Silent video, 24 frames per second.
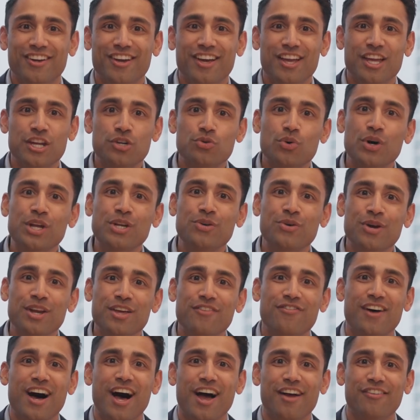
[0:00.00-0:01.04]
In
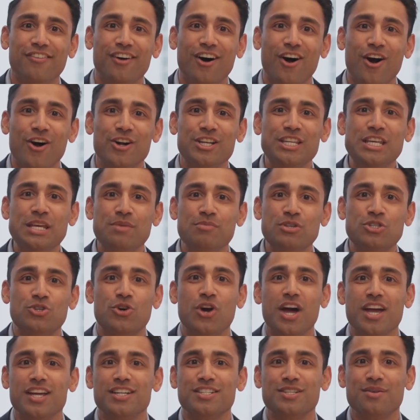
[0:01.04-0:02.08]
2025, our team is
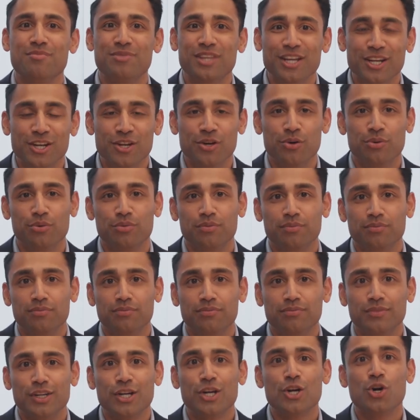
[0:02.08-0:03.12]
trying something
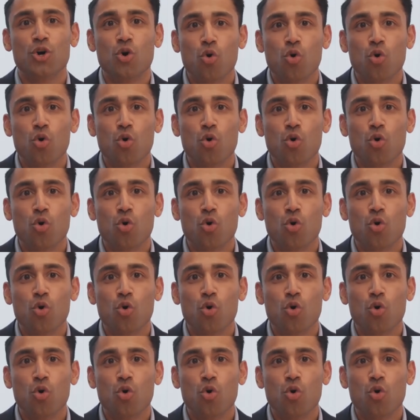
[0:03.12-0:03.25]
new.